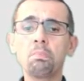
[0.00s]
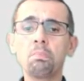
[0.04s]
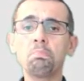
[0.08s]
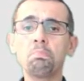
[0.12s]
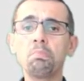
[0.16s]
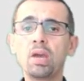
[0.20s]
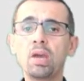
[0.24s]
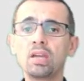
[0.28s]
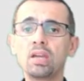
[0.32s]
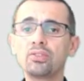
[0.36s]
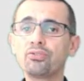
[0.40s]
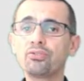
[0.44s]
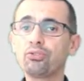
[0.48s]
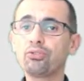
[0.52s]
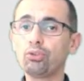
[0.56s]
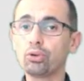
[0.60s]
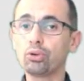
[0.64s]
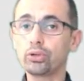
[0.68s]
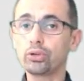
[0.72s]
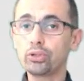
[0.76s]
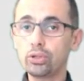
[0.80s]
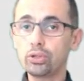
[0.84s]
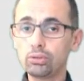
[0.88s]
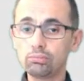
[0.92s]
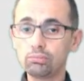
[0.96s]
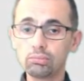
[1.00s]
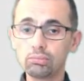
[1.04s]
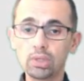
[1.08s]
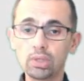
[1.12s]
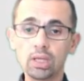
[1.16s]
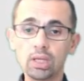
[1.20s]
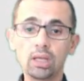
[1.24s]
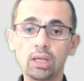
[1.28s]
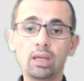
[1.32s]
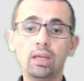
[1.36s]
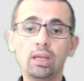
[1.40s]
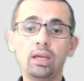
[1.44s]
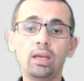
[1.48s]
made for you,
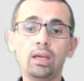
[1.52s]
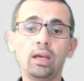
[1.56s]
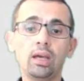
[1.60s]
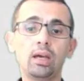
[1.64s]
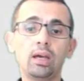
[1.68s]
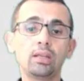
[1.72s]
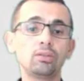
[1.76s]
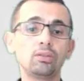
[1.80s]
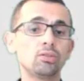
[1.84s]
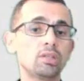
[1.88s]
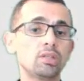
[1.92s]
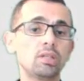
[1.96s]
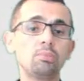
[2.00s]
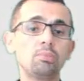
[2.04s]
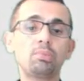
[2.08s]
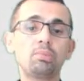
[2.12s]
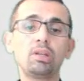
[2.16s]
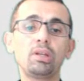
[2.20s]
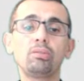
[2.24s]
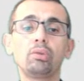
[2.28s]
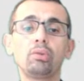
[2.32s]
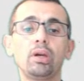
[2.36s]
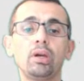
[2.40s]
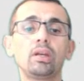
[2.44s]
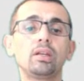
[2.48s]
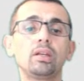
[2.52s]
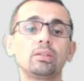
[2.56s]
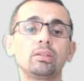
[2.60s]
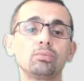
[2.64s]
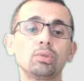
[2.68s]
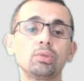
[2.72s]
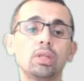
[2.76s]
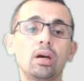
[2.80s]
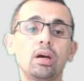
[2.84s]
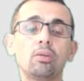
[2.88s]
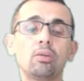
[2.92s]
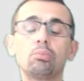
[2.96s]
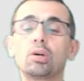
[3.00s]
and you simply wear it
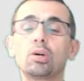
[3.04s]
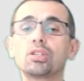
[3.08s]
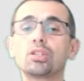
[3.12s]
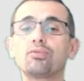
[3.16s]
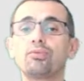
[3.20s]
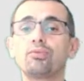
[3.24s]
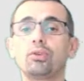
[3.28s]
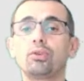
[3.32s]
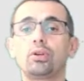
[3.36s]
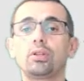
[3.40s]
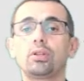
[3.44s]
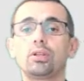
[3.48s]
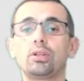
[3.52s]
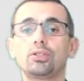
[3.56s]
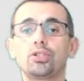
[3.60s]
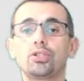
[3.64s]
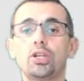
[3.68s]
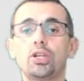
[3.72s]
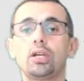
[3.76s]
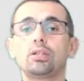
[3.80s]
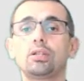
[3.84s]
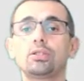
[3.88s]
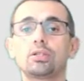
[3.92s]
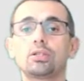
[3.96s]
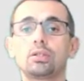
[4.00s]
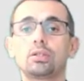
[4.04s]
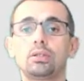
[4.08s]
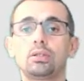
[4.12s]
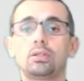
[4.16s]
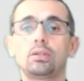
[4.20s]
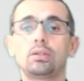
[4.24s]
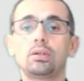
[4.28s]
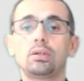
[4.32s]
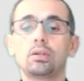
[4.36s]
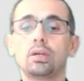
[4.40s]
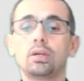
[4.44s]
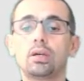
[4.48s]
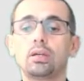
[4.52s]
without much further change.
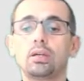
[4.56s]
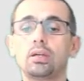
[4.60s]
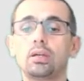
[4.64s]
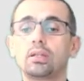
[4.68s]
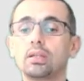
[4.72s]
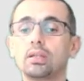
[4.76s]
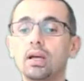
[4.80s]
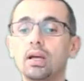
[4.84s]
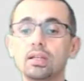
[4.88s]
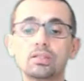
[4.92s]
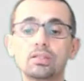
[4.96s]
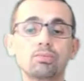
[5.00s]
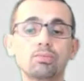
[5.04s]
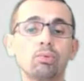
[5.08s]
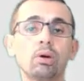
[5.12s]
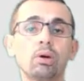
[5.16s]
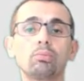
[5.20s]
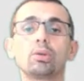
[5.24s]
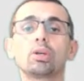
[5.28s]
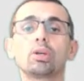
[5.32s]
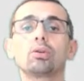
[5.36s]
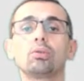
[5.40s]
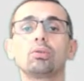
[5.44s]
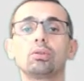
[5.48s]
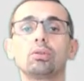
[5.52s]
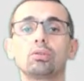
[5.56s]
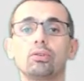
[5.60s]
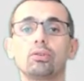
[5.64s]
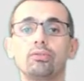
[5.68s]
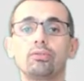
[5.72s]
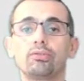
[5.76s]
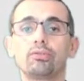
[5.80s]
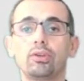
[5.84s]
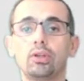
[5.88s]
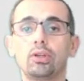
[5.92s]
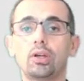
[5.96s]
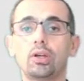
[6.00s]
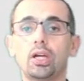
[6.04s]
Okay, and that's what we call
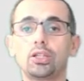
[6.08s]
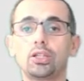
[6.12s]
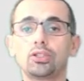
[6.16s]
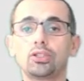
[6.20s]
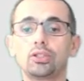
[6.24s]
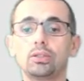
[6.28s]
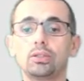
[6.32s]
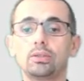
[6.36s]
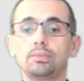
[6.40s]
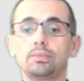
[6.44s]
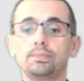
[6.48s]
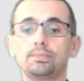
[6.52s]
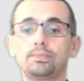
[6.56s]
configuration.